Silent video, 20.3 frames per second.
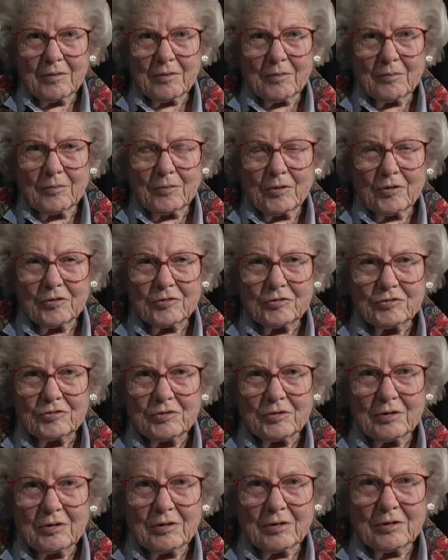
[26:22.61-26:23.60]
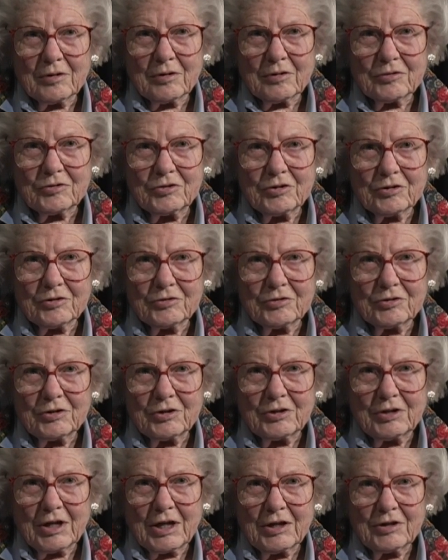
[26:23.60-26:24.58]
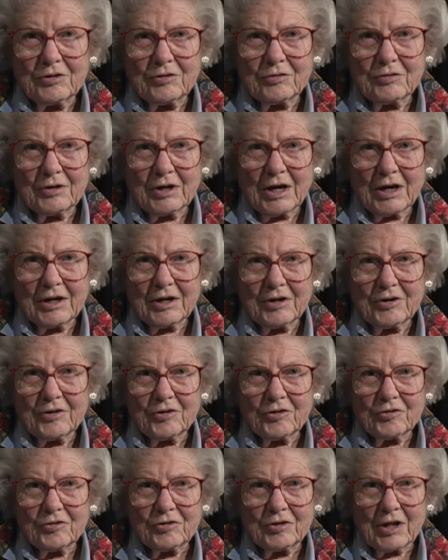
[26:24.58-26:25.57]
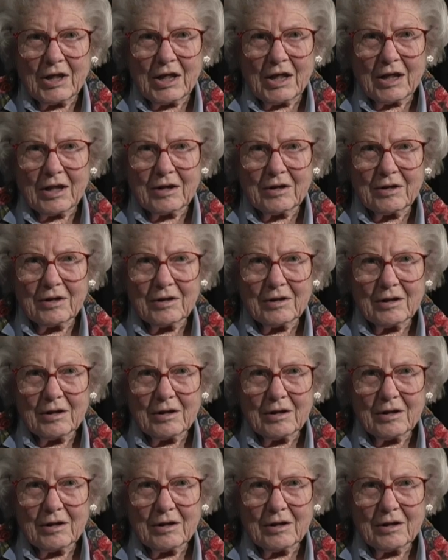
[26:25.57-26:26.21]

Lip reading: Most children today do not understand